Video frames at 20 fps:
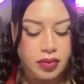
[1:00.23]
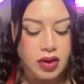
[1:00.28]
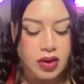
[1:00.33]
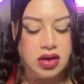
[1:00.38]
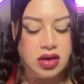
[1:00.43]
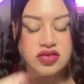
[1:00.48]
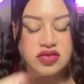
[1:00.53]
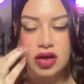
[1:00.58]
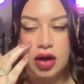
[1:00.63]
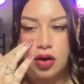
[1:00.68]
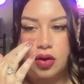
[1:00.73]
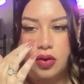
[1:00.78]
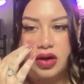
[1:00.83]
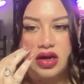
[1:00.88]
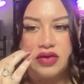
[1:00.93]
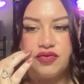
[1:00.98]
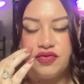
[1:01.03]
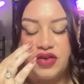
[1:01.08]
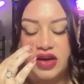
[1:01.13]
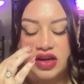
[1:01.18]
So
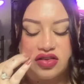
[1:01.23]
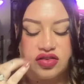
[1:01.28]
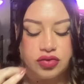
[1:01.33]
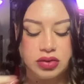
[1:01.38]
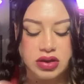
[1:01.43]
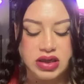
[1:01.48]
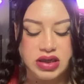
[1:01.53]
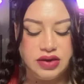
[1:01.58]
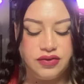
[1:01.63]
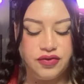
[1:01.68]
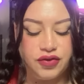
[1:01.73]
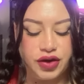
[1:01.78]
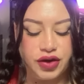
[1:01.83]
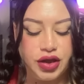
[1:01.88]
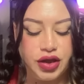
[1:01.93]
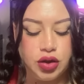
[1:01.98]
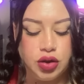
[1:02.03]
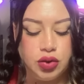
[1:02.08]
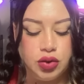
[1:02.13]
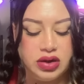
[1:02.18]
victory for
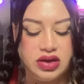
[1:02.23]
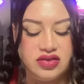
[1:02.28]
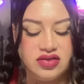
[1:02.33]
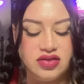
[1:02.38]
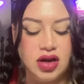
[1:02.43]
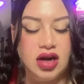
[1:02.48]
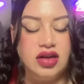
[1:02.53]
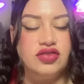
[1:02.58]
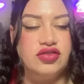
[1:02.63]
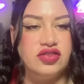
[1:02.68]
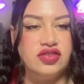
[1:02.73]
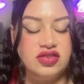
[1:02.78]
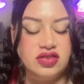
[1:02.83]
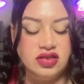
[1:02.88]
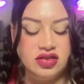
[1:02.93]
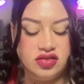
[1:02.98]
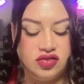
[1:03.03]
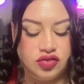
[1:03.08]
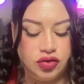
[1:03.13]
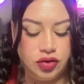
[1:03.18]
you is not just
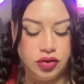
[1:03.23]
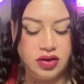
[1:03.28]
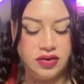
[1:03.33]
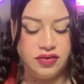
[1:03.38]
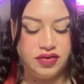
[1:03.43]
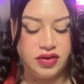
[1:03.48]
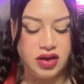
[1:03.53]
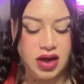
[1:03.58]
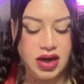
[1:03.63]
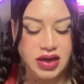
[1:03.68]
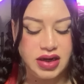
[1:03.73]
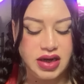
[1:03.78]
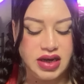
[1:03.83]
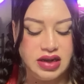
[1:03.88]
a stroke of luck,